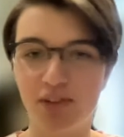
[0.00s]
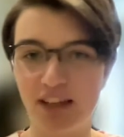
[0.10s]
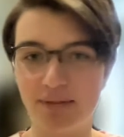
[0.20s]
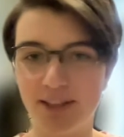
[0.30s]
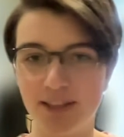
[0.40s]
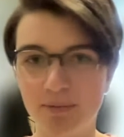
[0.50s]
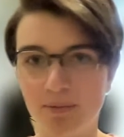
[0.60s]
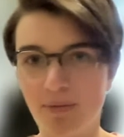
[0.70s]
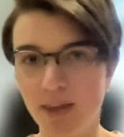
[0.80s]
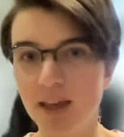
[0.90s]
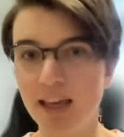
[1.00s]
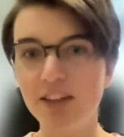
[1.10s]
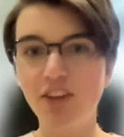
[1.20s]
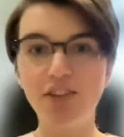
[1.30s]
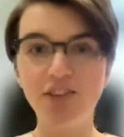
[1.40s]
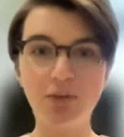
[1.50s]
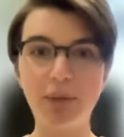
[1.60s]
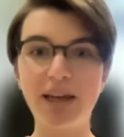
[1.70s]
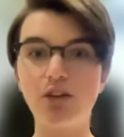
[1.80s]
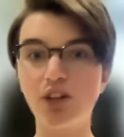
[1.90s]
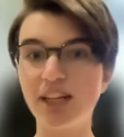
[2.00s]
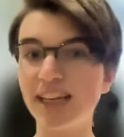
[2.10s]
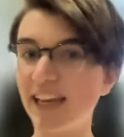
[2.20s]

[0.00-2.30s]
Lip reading: 7. It does this by learning a